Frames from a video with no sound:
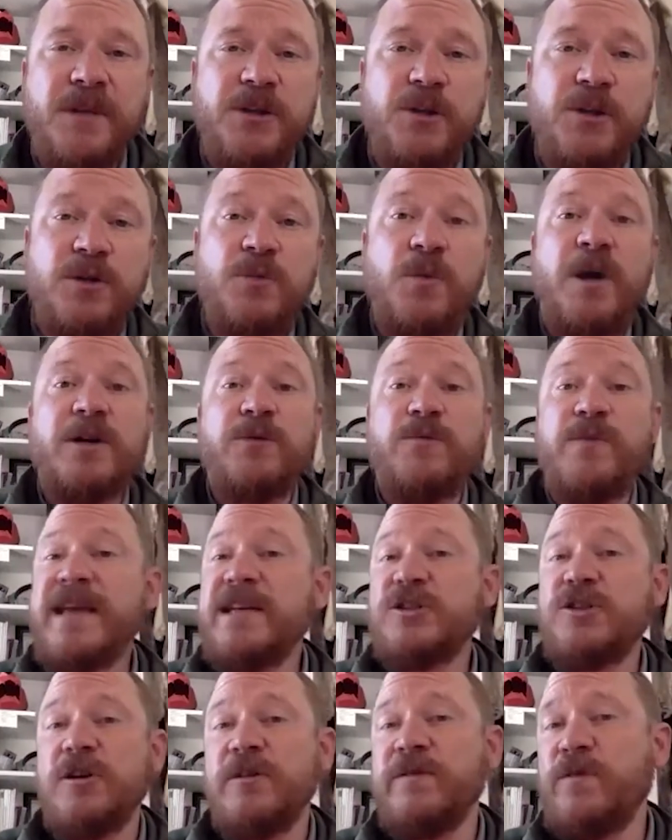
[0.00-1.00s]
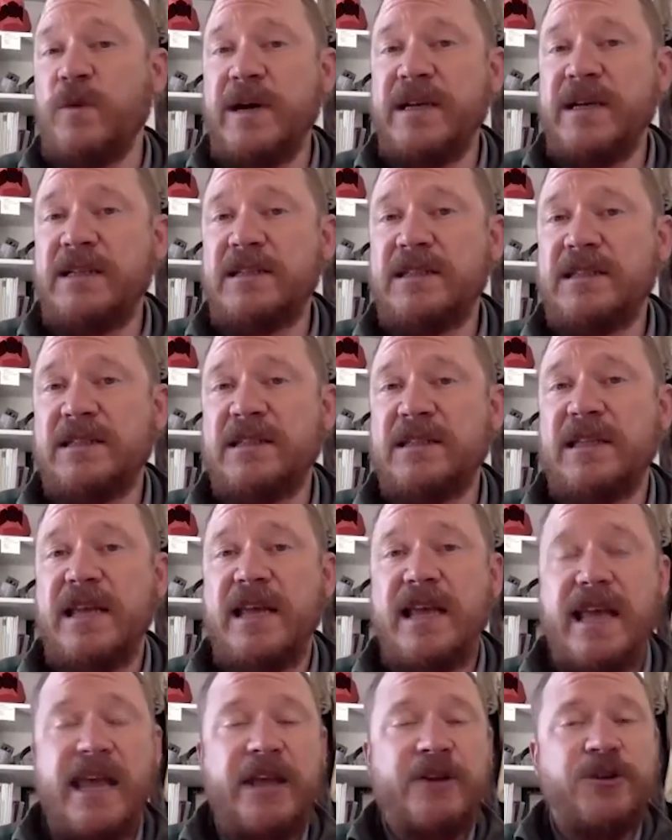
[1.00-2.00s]
You'd want to raise your voice
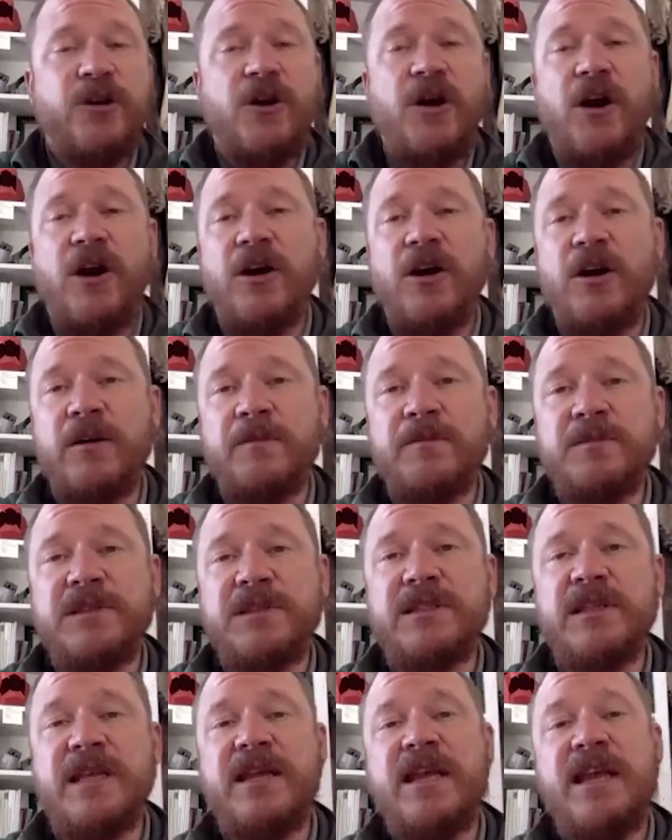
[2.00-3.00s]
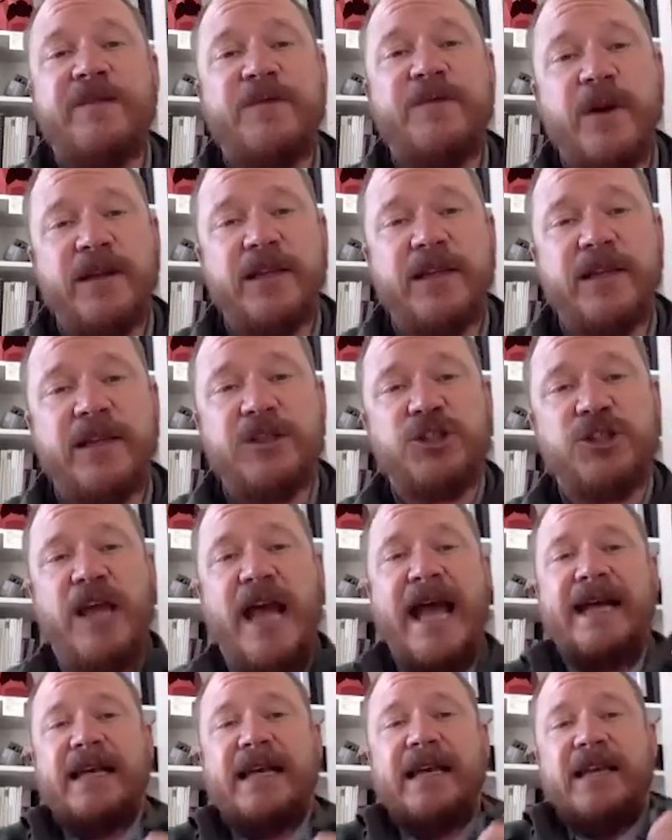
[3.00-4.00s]
and your arms. If you had a
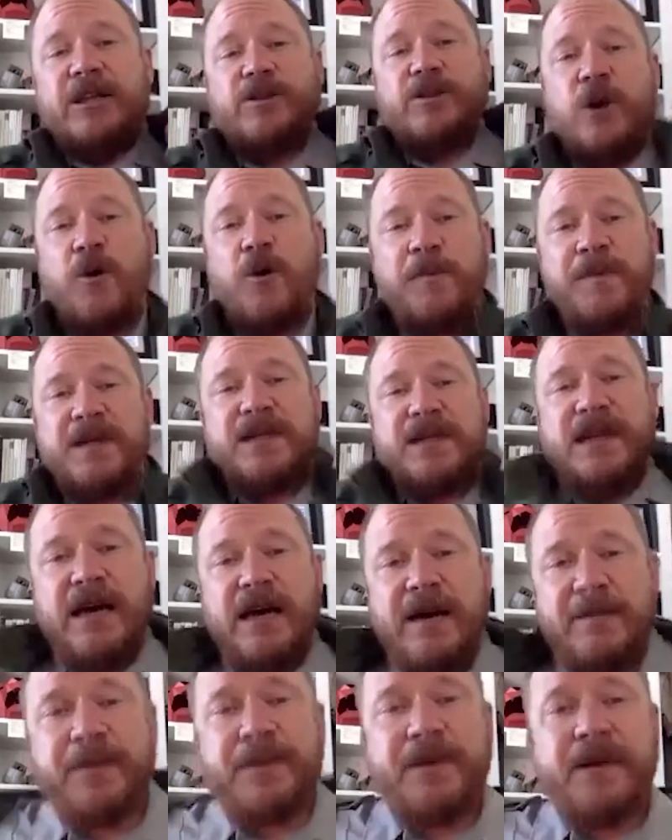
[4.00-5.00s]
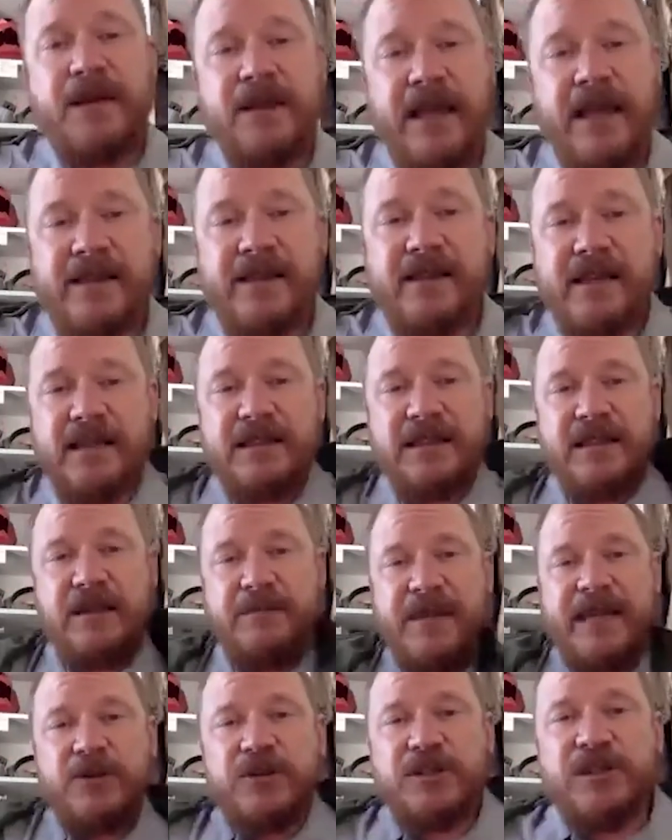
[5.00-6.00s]
jacket, you'd open it up like this and
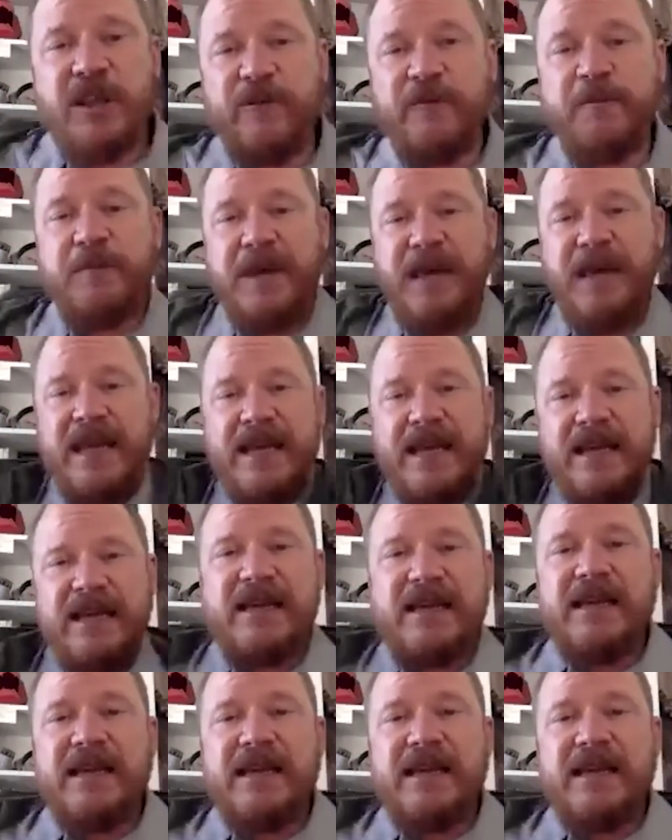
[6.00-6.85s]
make yourself big.